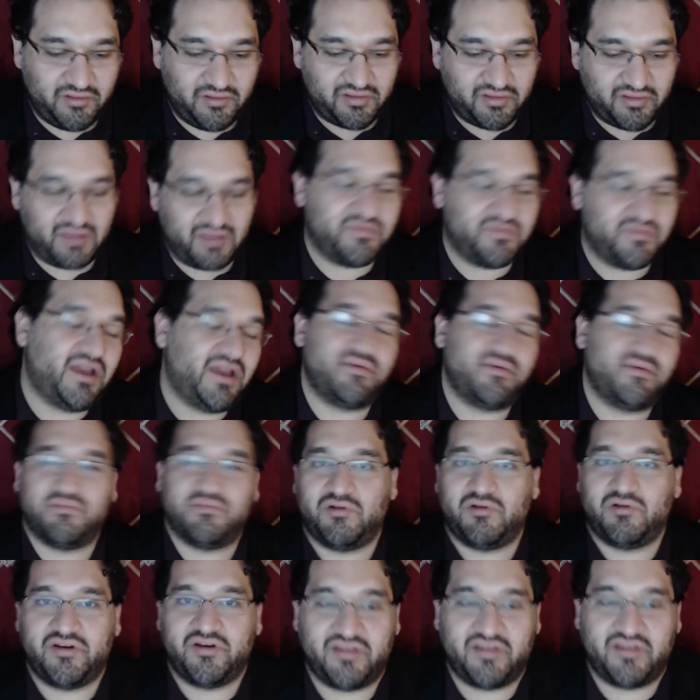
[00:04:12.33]
sometimes
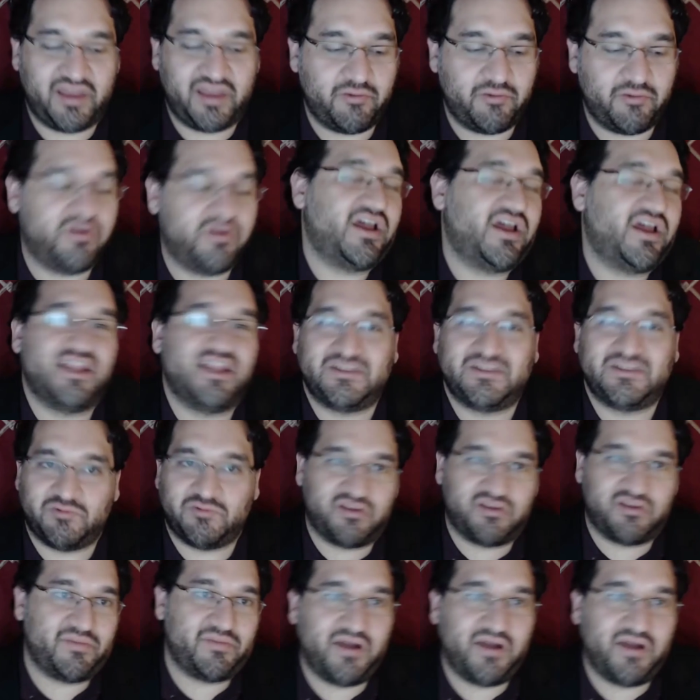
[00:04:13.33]
employers are like, we're not eligible
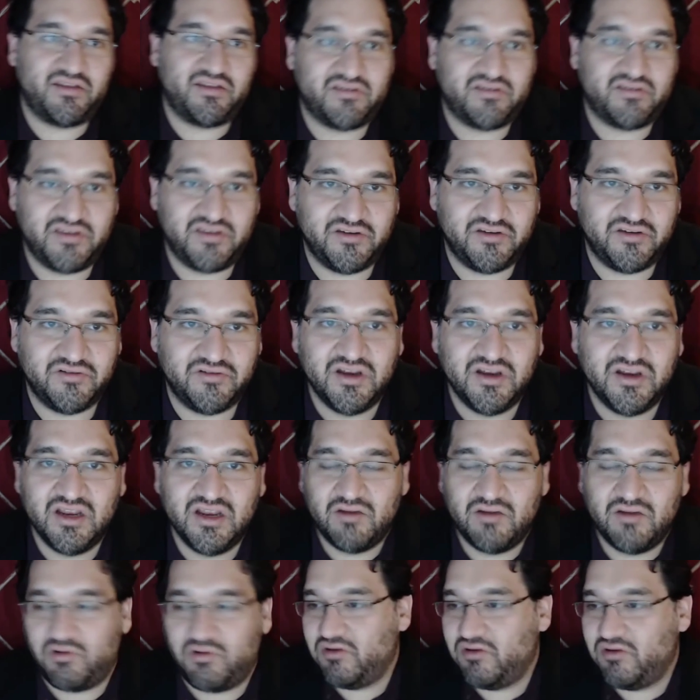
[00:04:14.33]
to sponsor you.
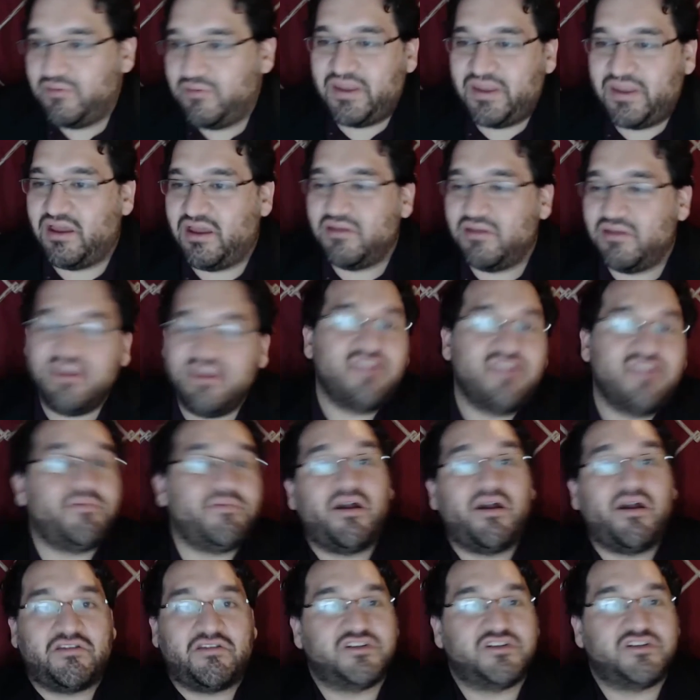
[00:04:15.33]
Well, you may not need
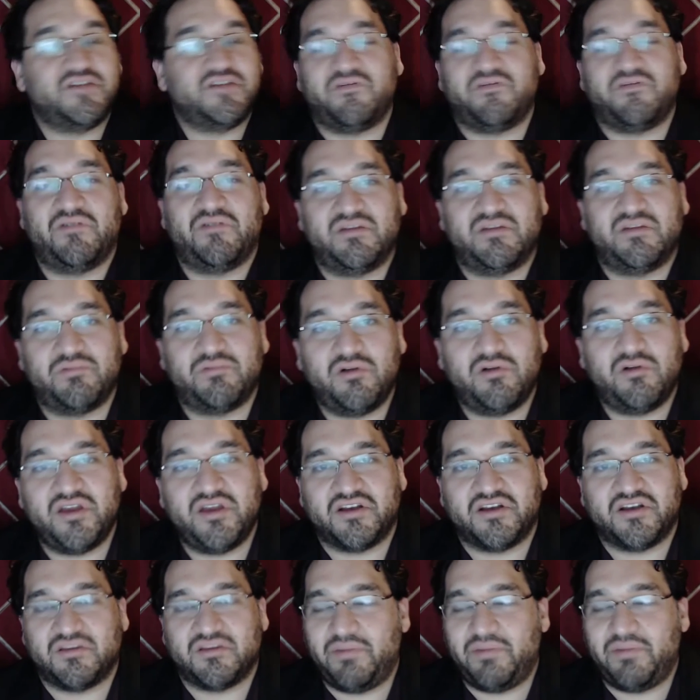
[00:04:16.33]
sponsorship from an
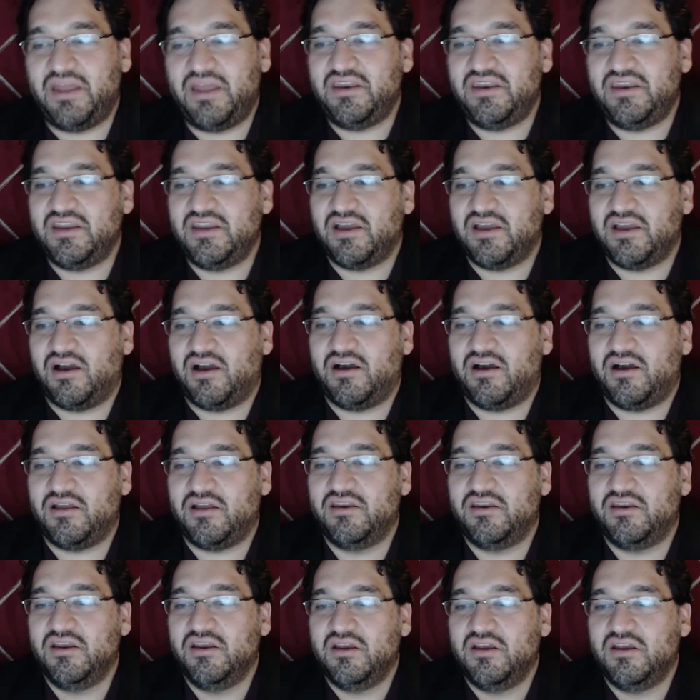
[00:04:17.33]
employer, depending
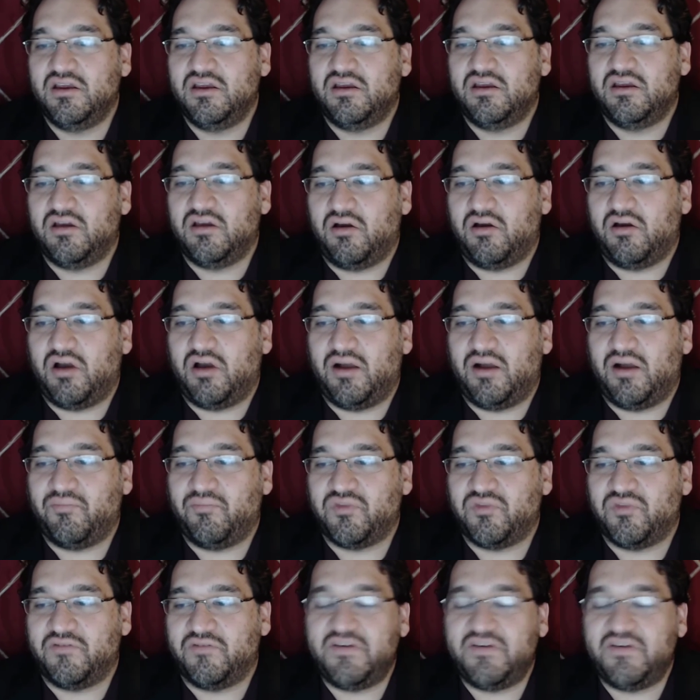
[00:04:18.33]
on
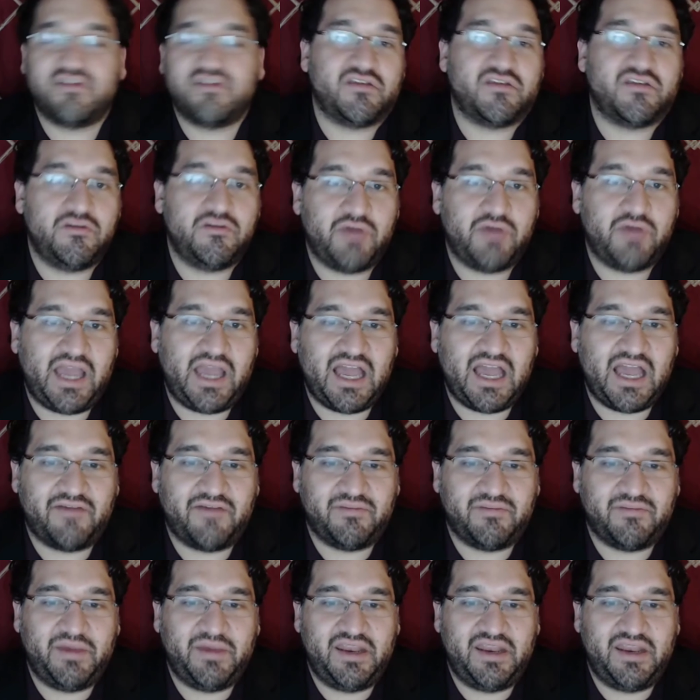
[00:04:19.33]
the visa you
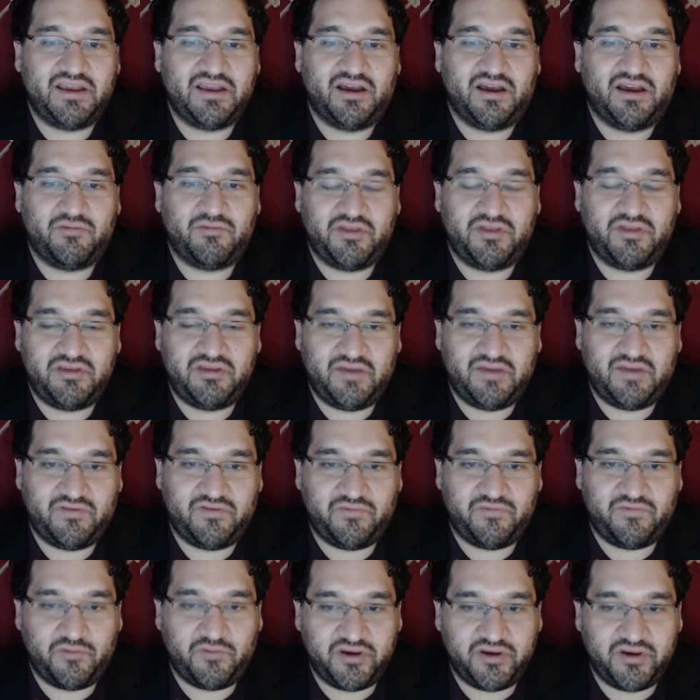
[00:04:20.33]
have, depending on whether you have a
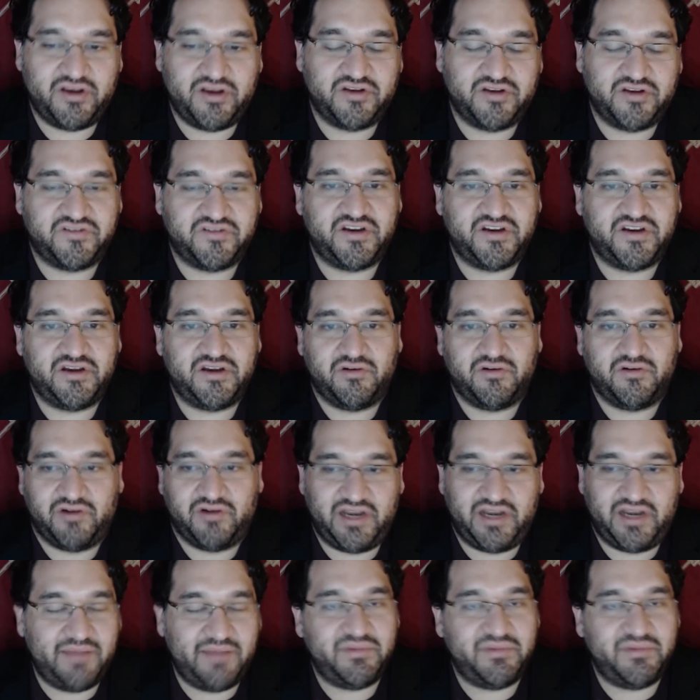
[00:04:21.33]
4-year degree
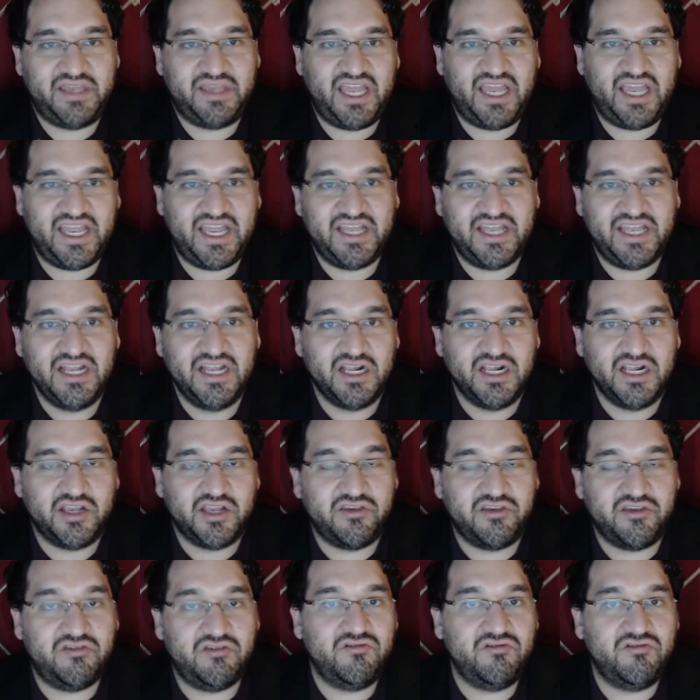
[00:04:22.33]
or an MBA,
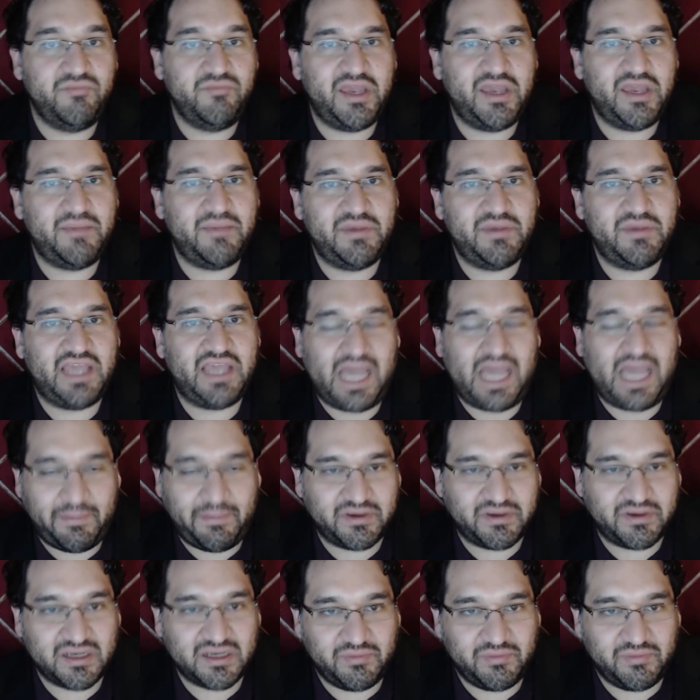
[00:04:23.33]
you may be
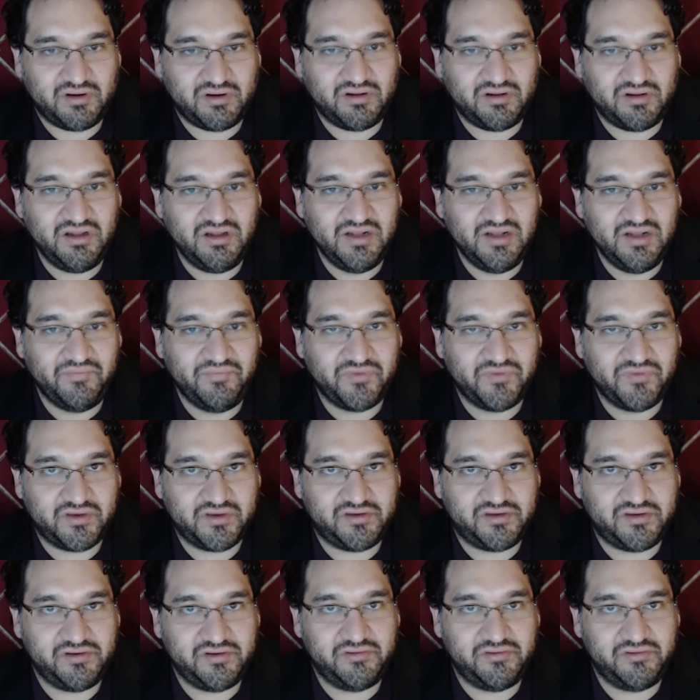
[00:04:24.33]
applicable
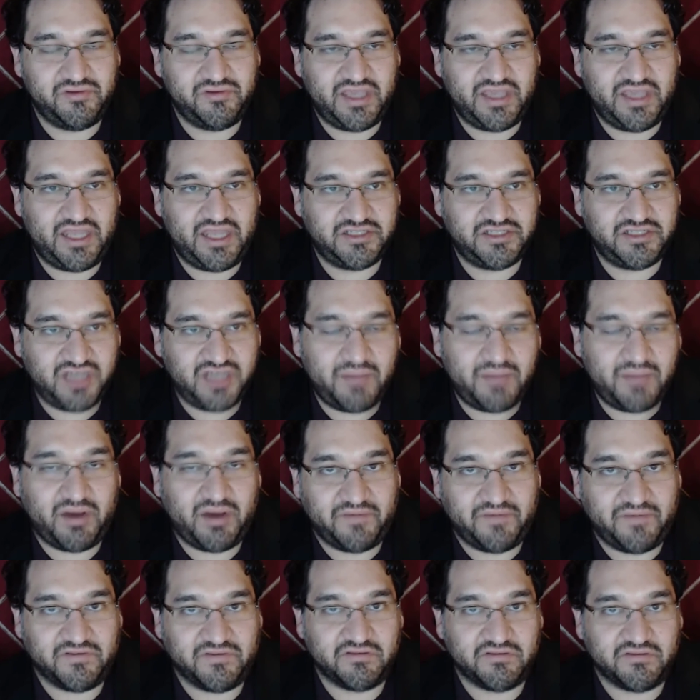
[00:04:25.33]
to get job
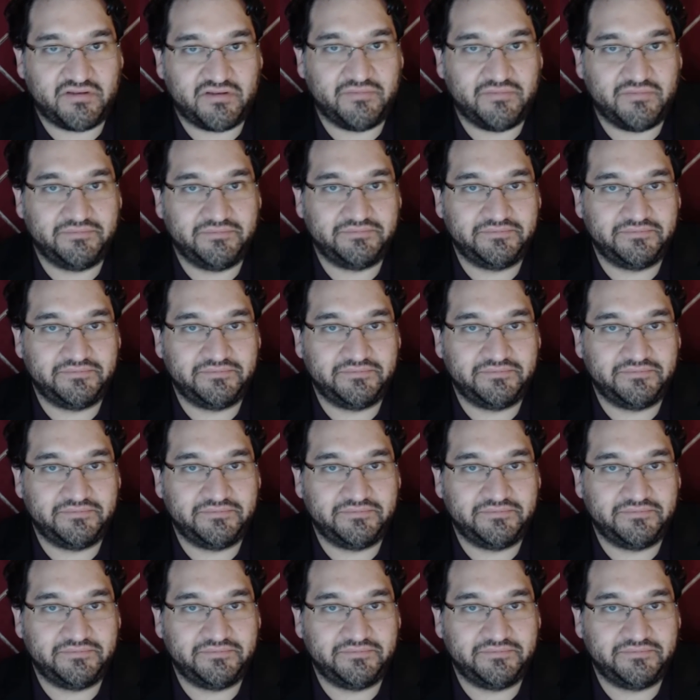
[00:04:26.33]
offers